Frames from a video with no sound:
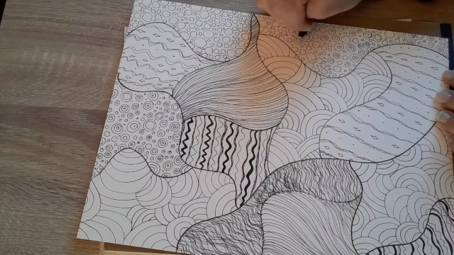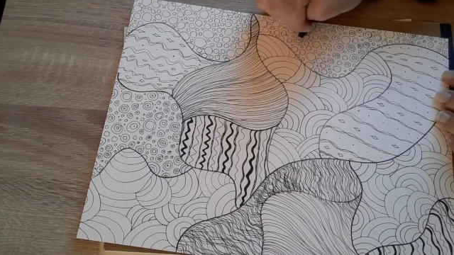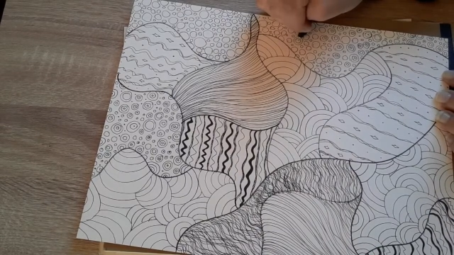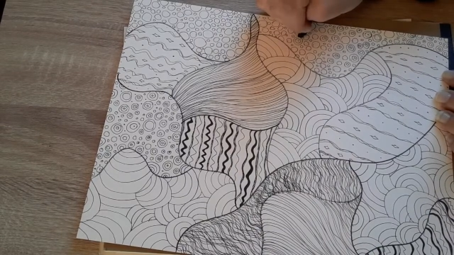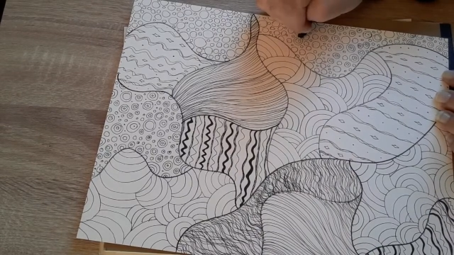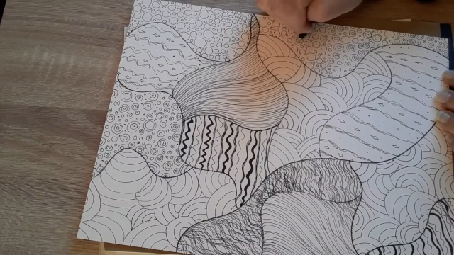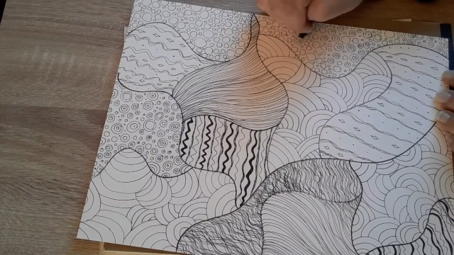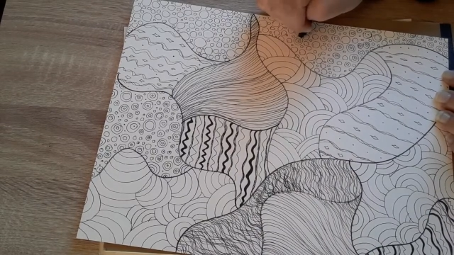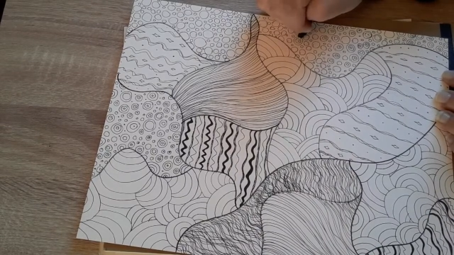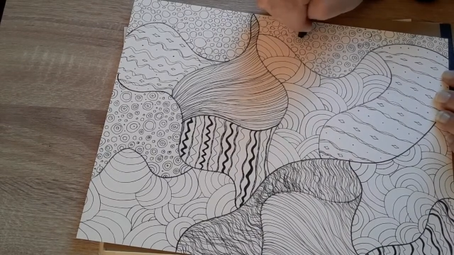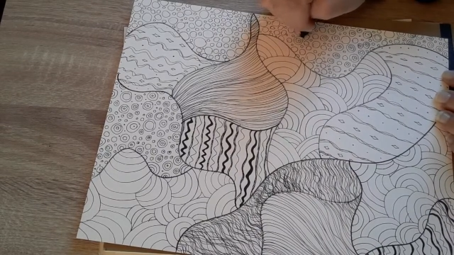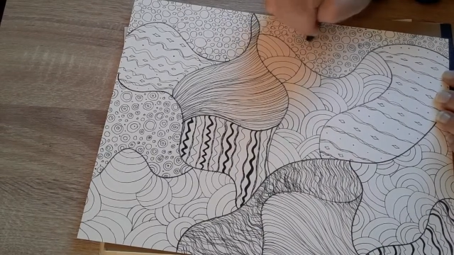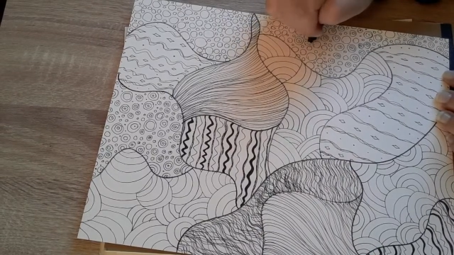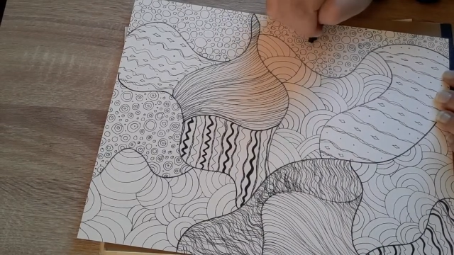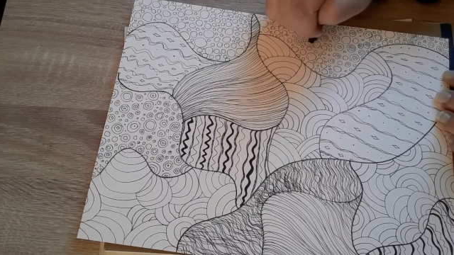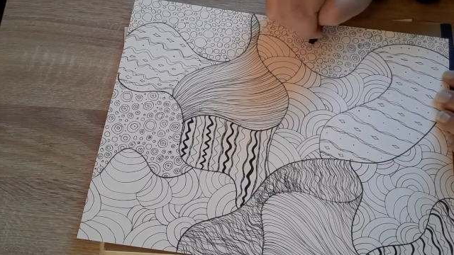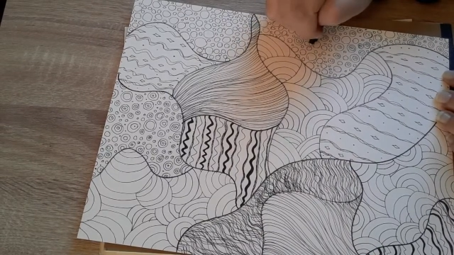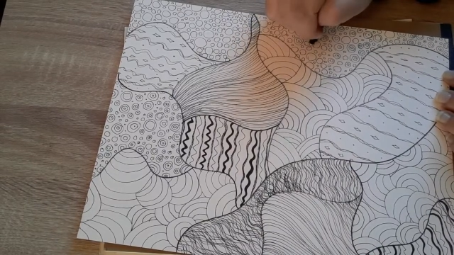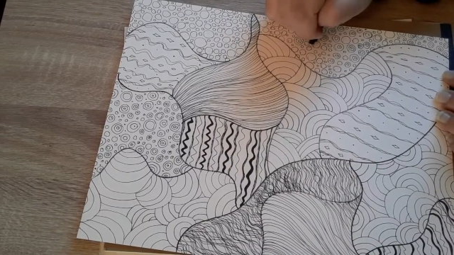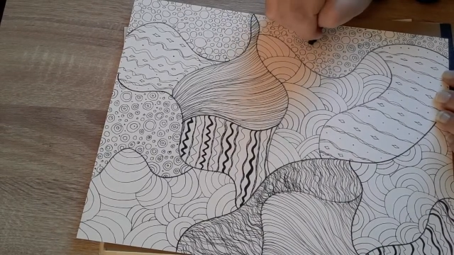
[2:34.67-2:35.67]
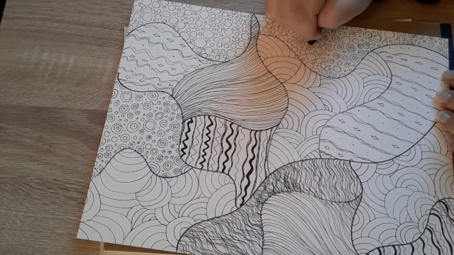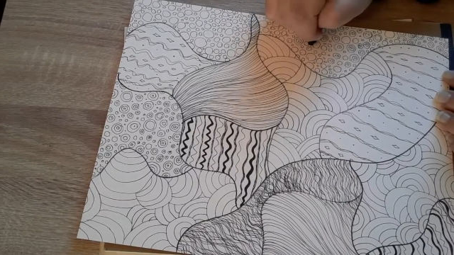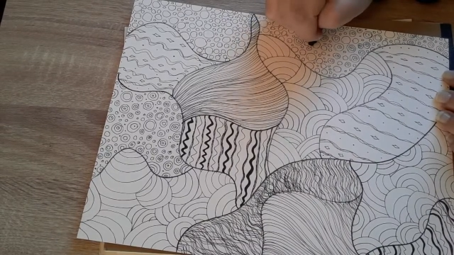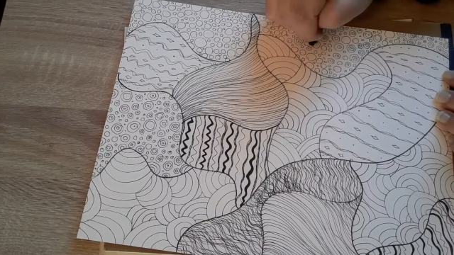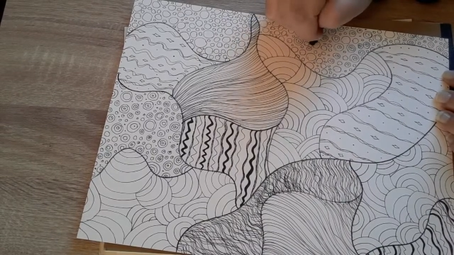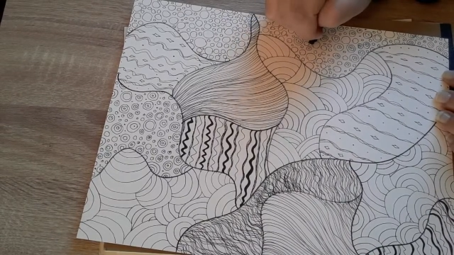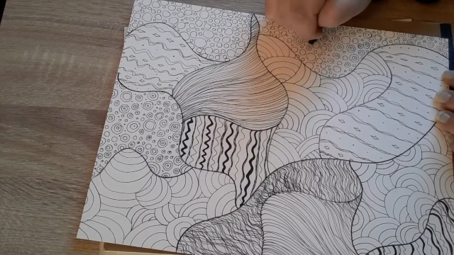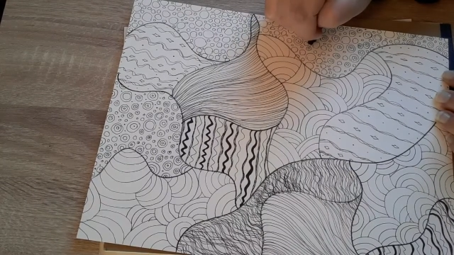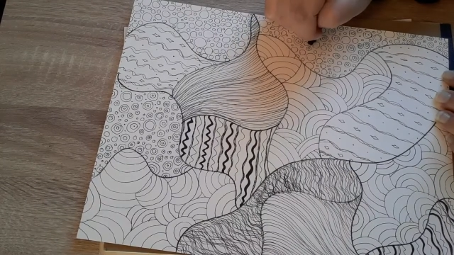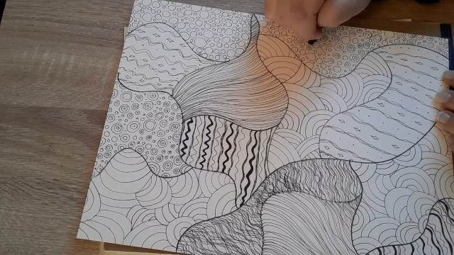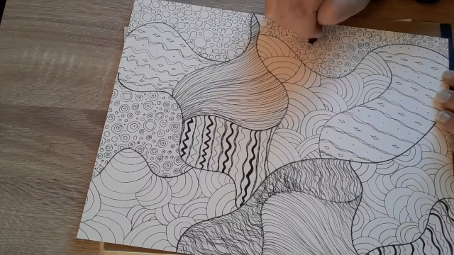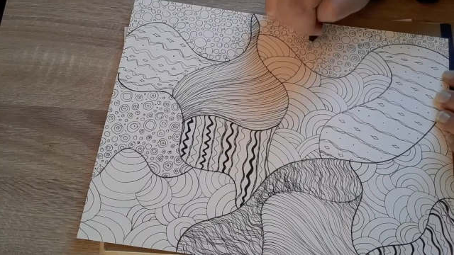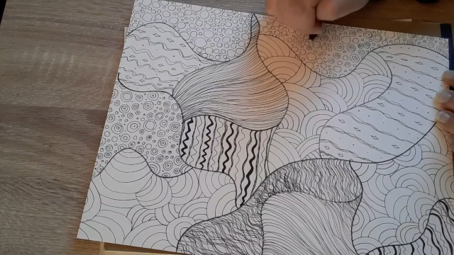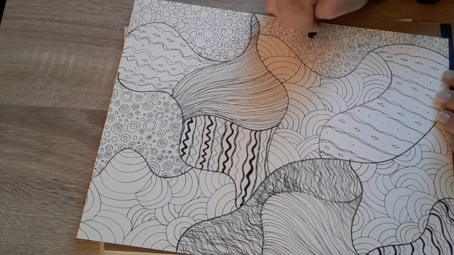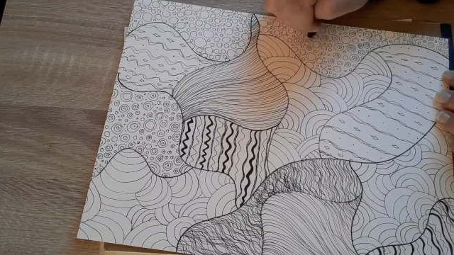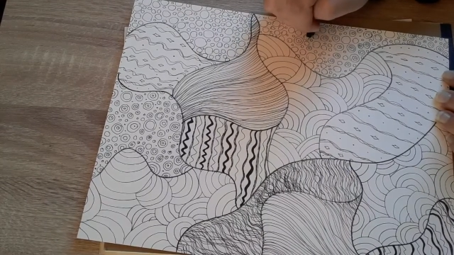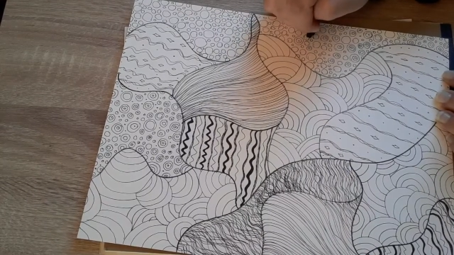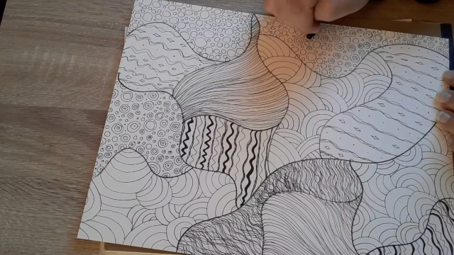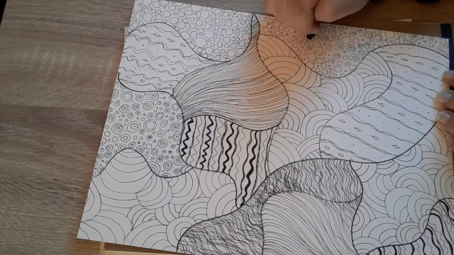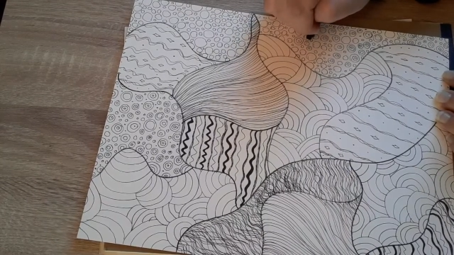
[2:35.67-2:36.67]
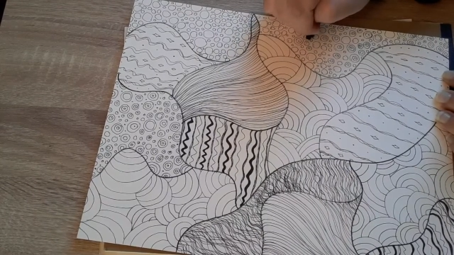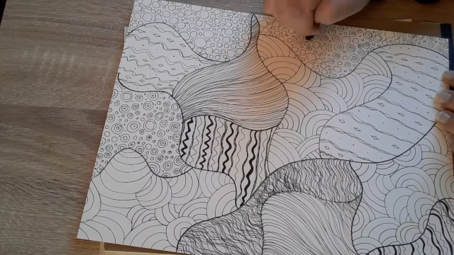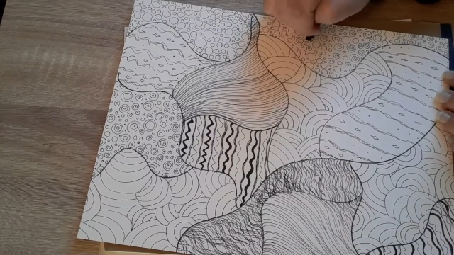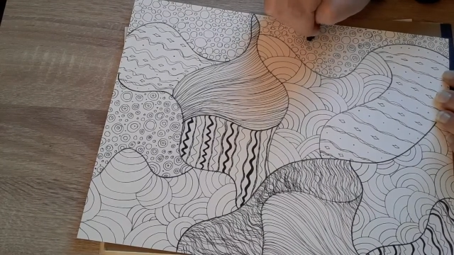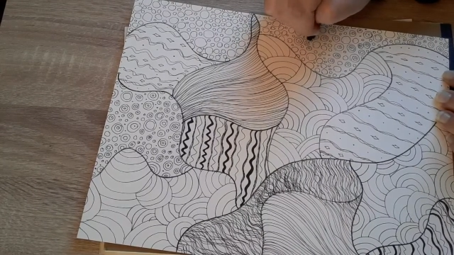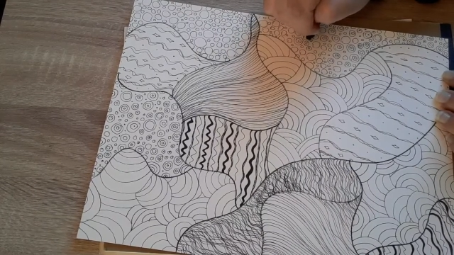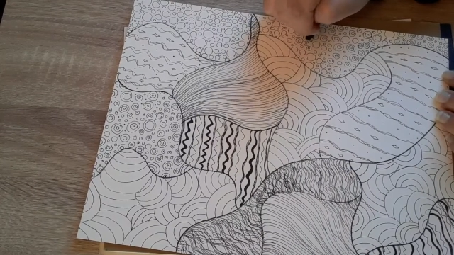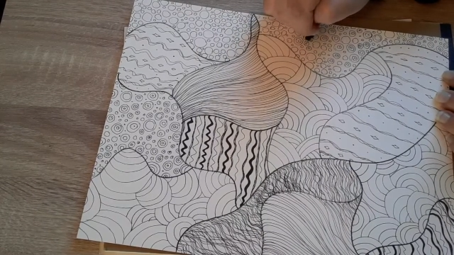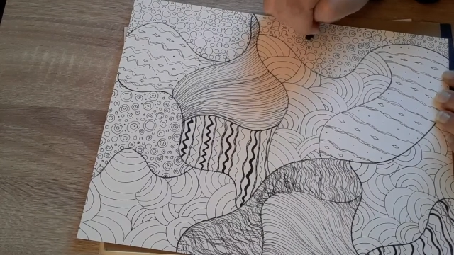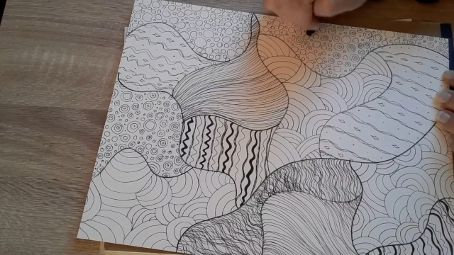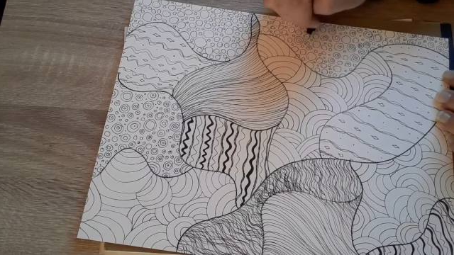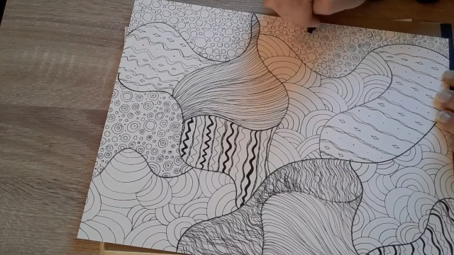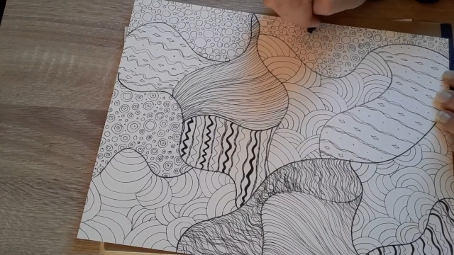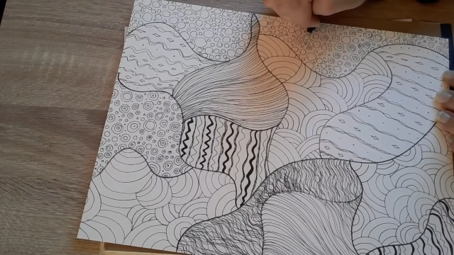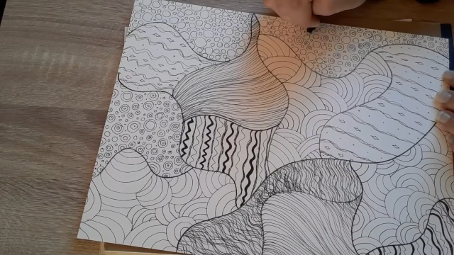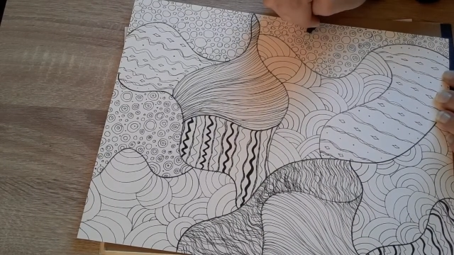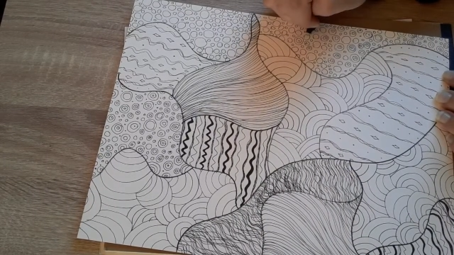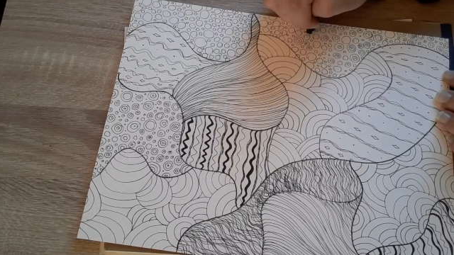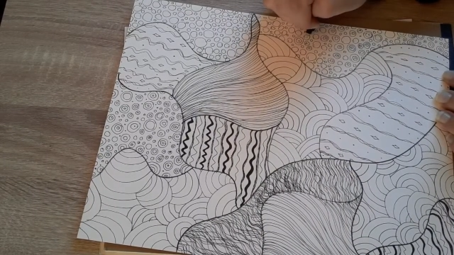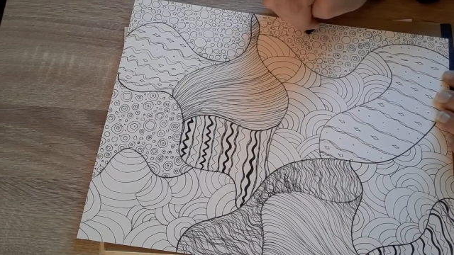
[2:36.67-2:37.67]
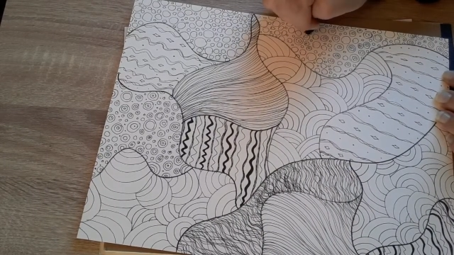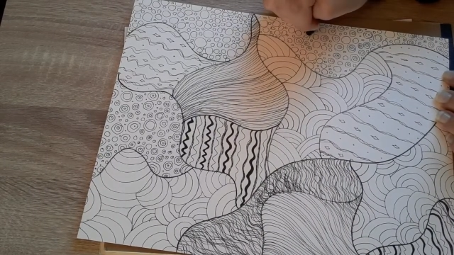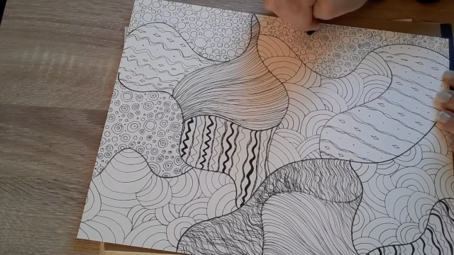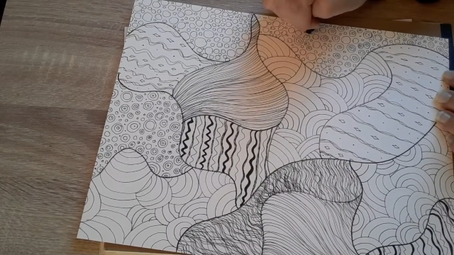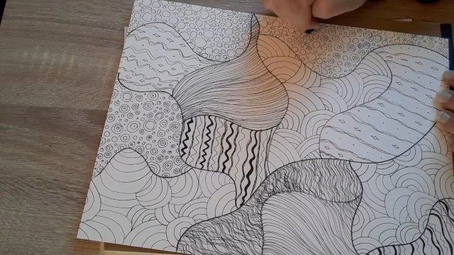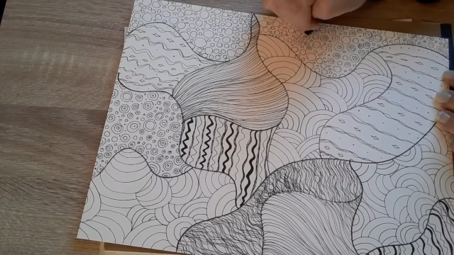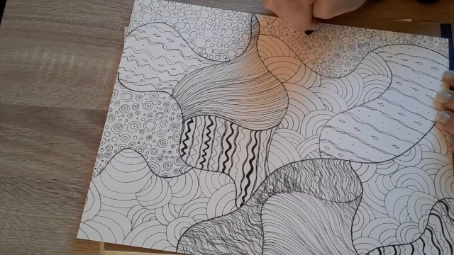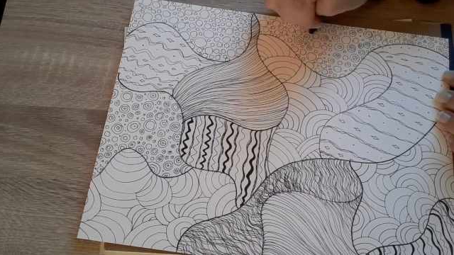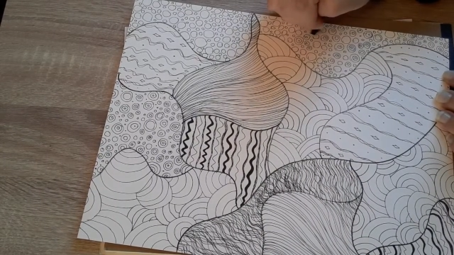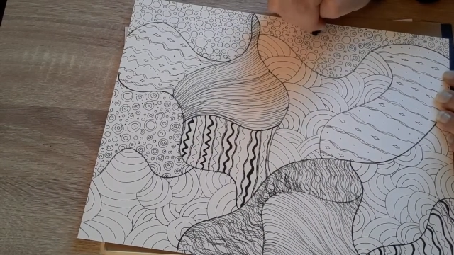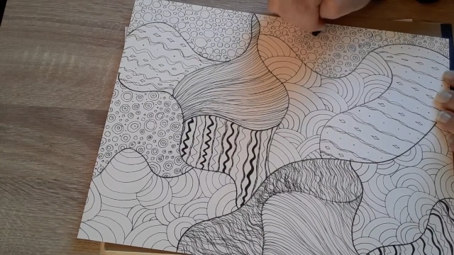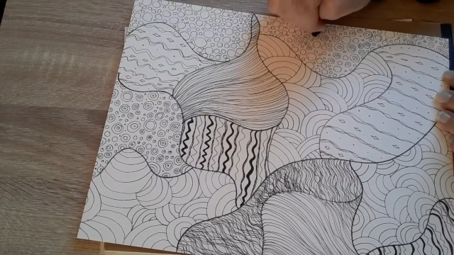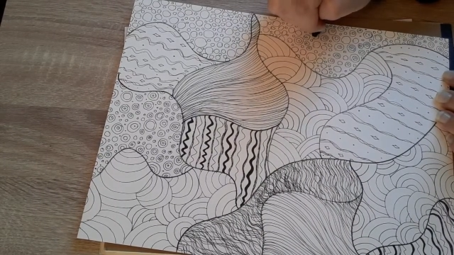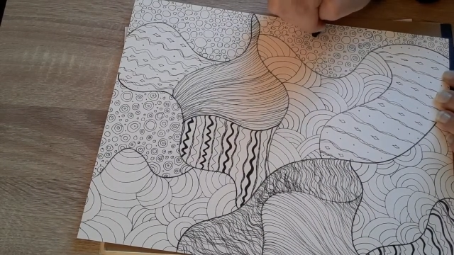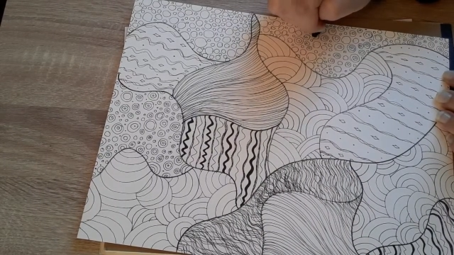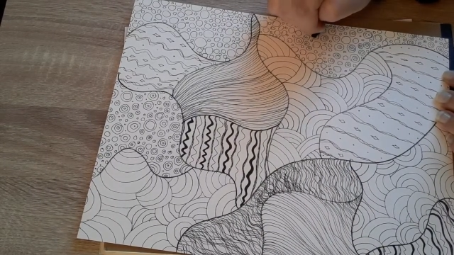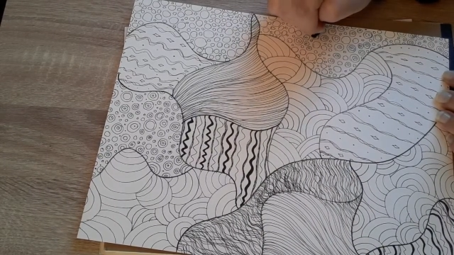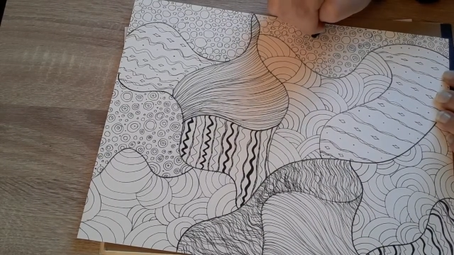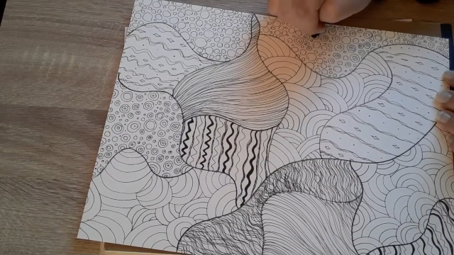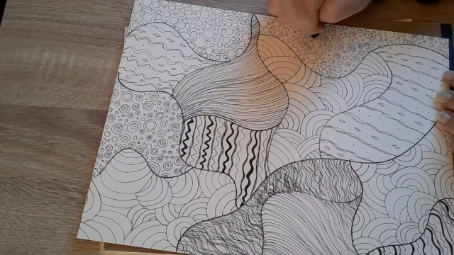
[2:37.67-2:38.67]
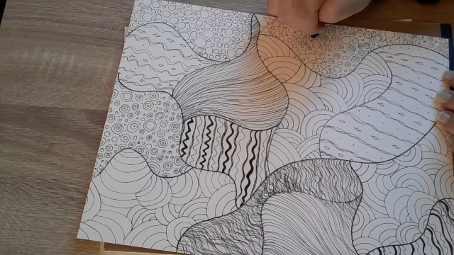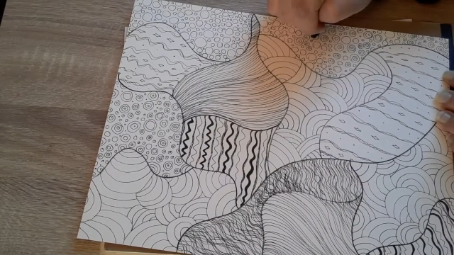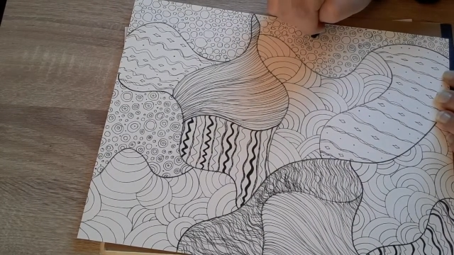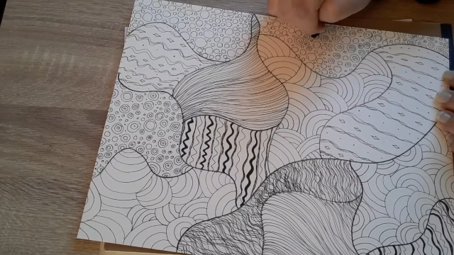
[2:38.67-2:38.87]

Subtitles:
[unreadable: no face in view]